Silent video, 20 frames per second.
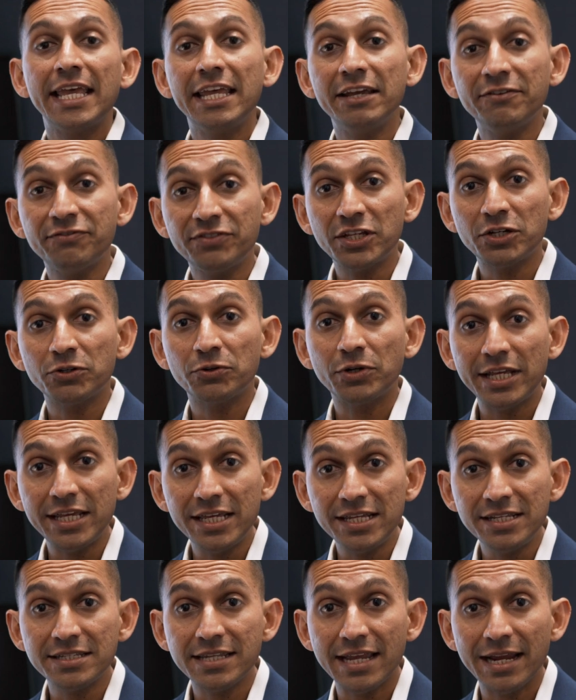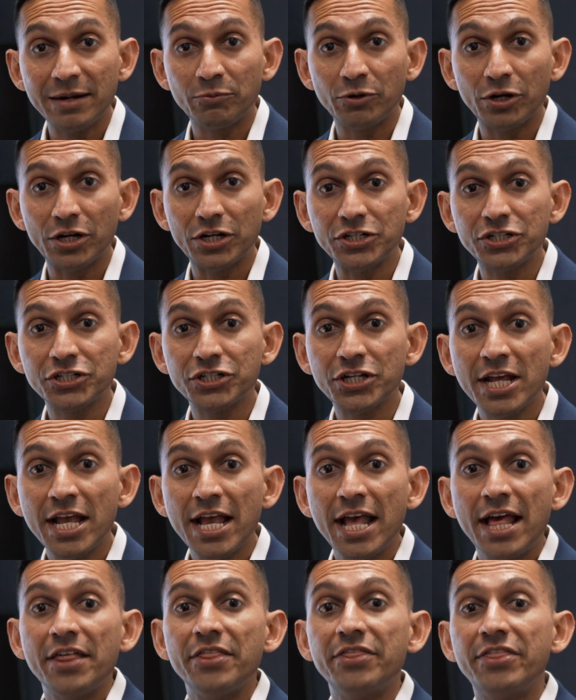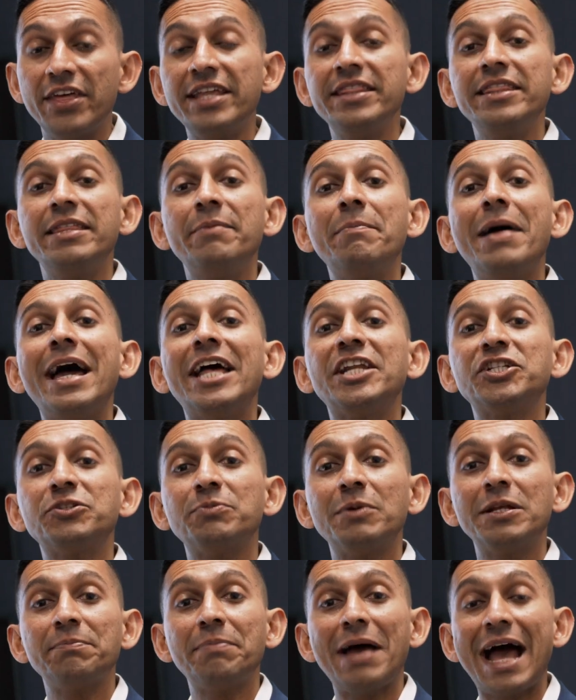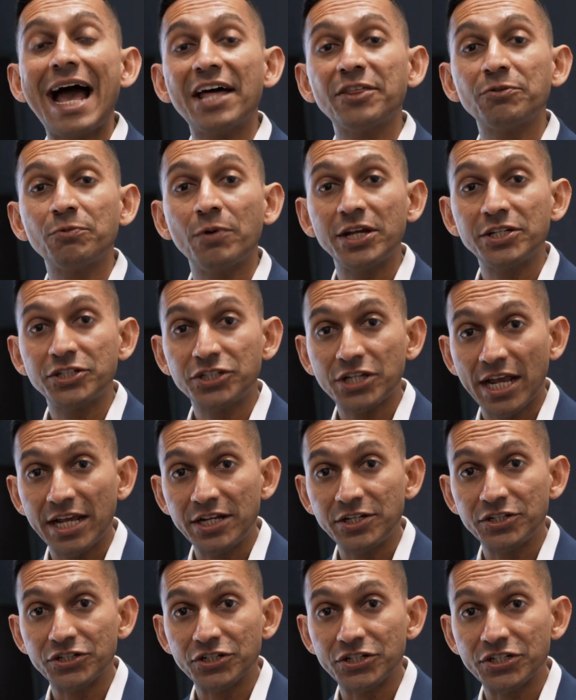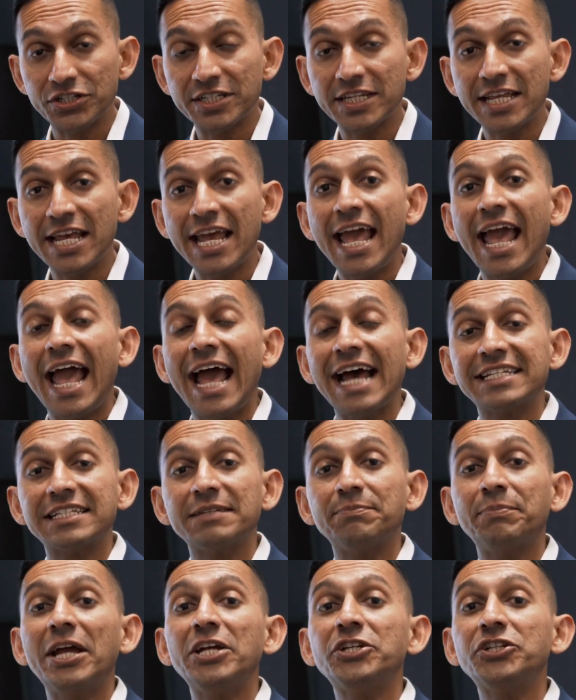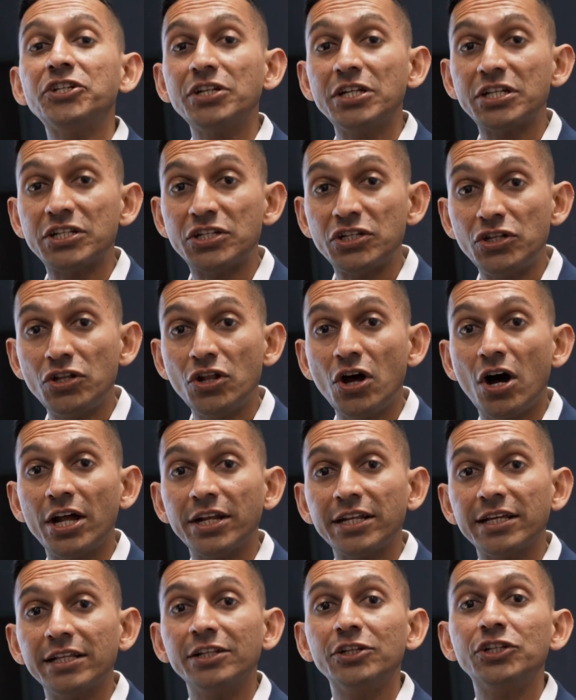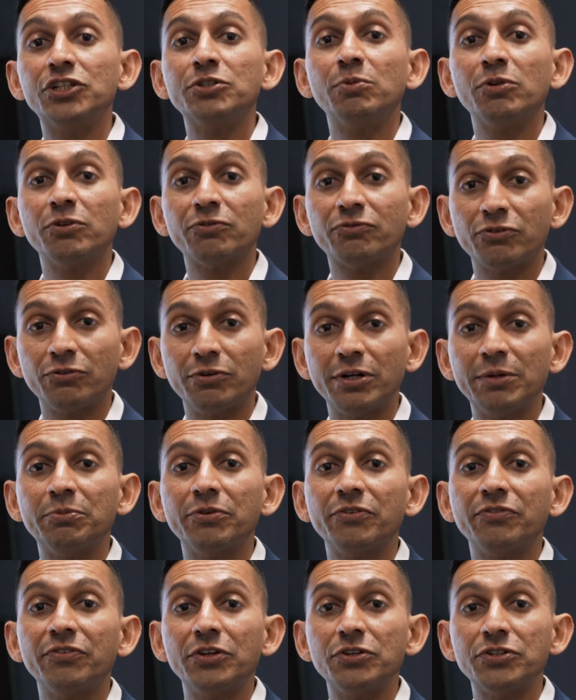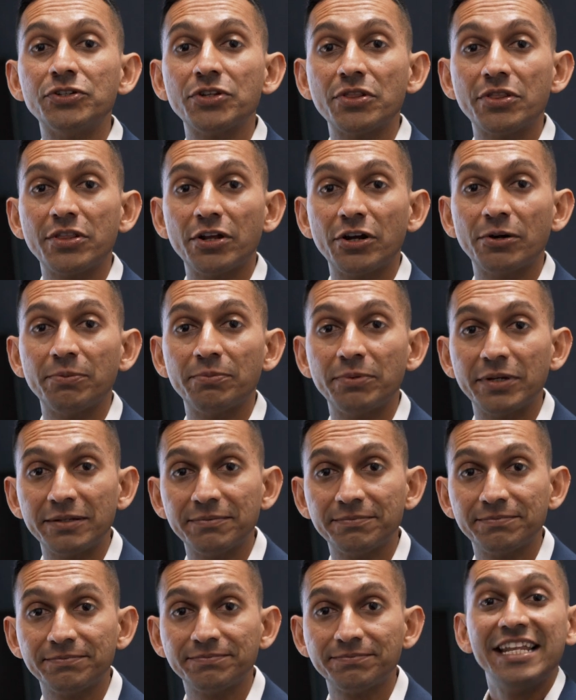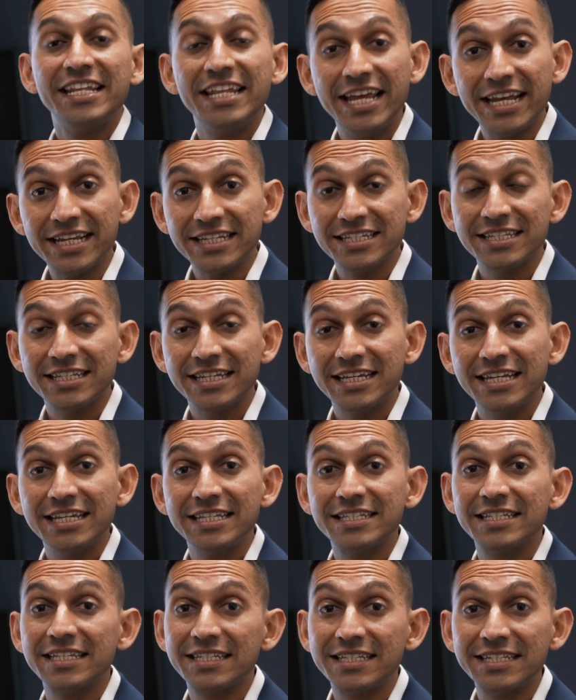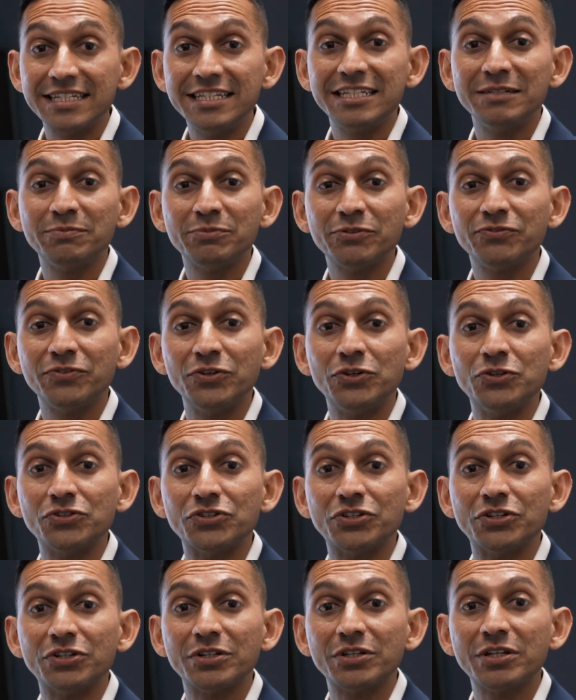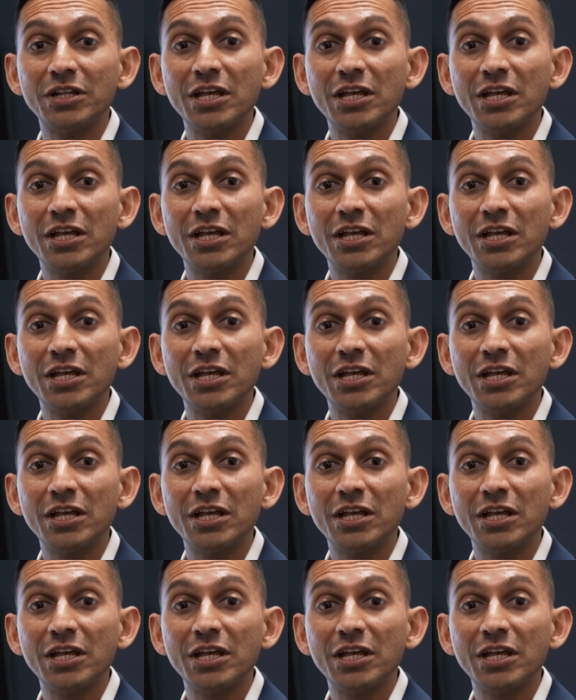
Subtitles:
If there is hemorrhage, then the management pathway changes as the patient is not eligible for reperfusion therapy. Next is the CT perfusion.